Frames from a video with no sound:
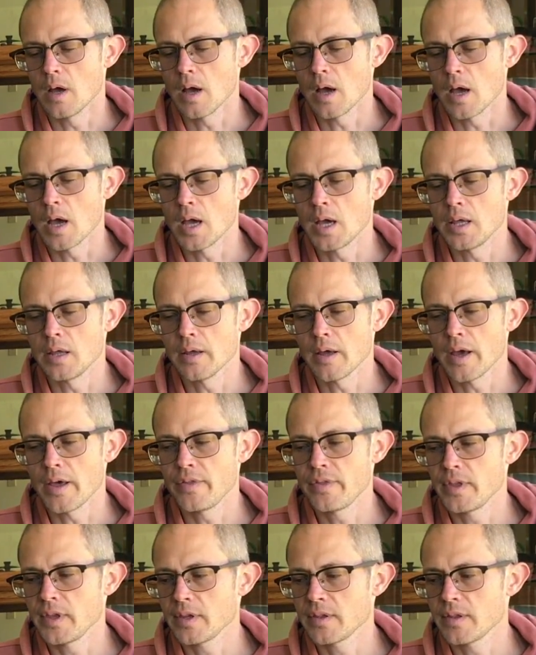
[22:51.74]
I
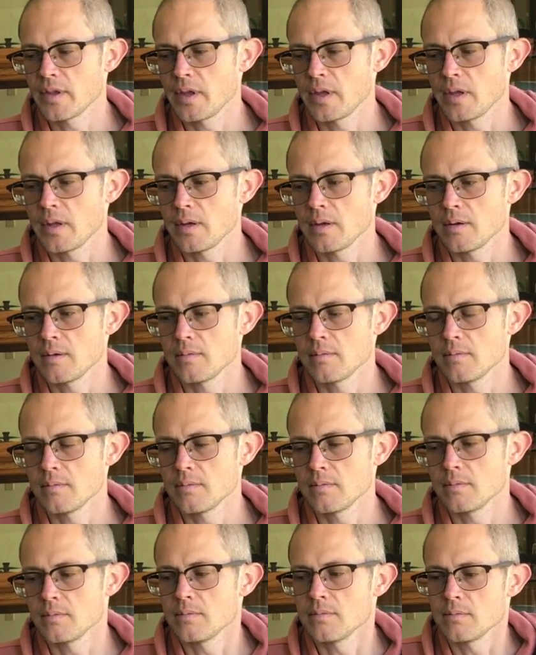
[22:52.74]
think that
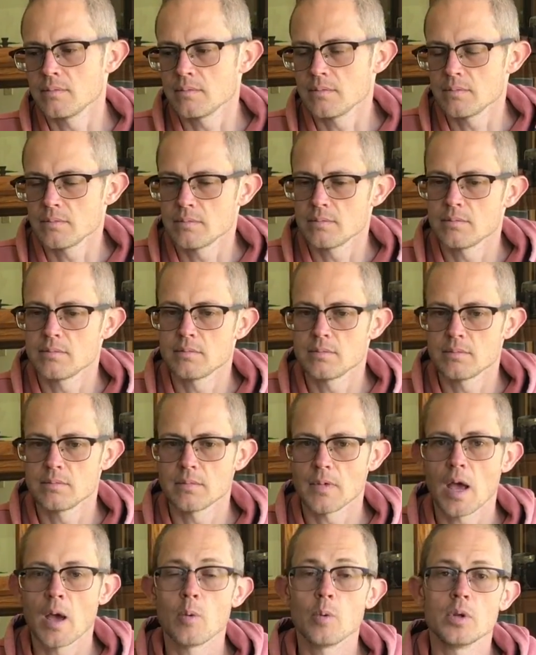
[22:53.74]

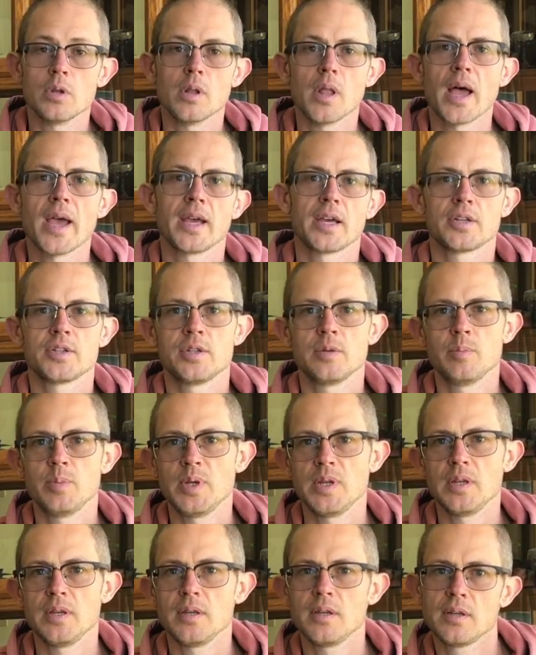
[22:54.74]
I would like to
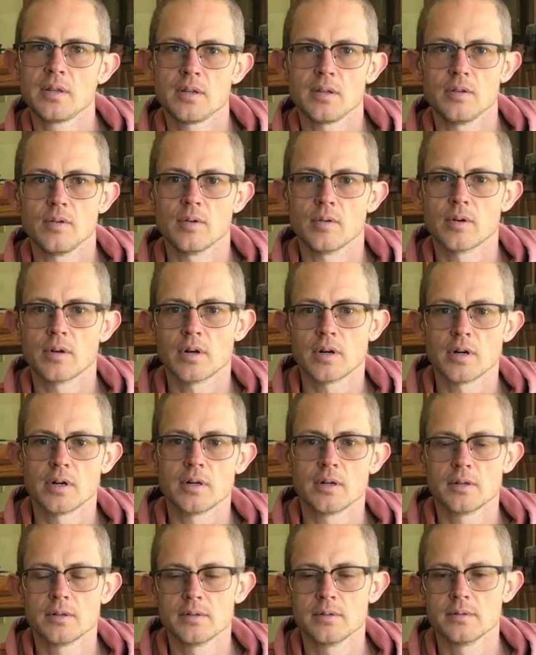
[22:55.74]
be your